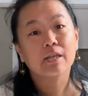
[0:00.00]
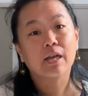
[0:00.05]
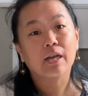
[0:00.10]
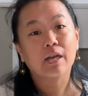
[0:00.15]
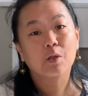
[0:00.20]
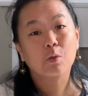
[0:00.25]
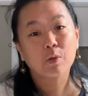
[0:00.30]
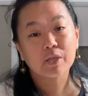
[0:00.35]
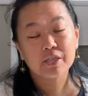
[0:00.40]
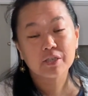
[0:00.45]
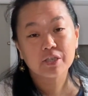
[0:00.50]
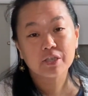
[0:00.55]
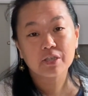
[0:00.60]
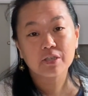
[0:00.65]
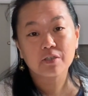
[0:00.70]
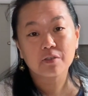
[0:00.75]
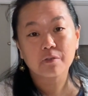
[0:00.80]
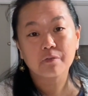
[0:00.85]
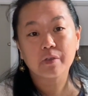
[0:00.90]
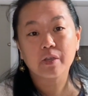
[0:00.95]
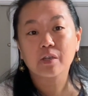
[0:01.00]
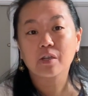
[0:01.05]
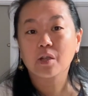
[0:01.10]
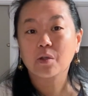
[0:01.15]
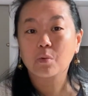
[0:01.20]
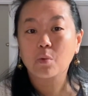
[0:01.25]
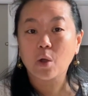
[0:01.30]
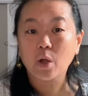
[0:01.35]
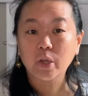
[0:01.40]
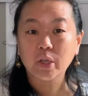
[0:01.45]
questions of
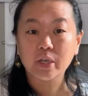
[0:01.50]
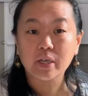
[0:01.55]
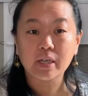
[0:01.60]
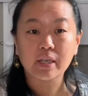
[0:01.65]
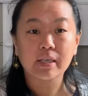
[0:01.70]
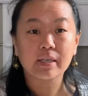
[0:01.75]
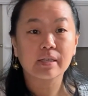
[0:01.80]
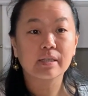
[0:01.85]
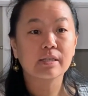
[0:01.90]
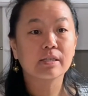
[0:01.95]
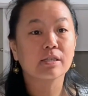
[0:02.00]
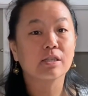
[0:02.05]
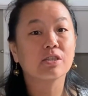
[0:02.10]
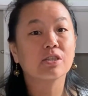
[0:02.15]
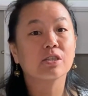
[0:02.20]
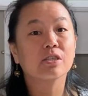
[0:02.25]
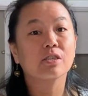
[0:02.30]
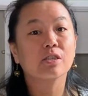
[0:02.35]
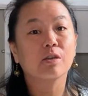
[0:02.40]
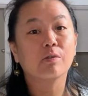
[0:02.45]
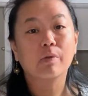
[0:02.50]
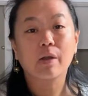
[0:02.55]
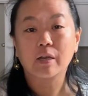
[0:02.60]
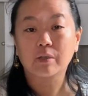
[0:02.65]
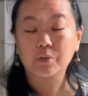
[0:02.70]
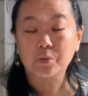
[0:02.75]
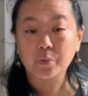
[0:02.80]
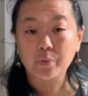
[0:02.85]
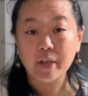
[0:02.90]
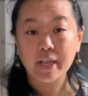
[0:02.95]
inequality such as
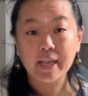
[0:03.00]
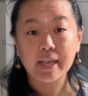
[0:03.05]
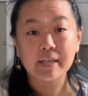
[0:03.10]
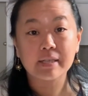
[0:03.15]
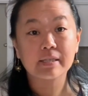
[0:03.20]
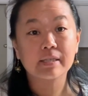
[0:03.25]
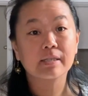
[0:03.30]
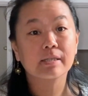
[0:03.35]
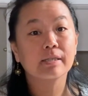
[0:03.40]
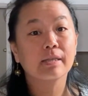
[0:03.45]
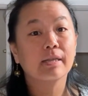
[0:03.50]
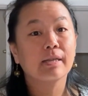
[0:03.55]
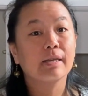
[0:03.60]
around race,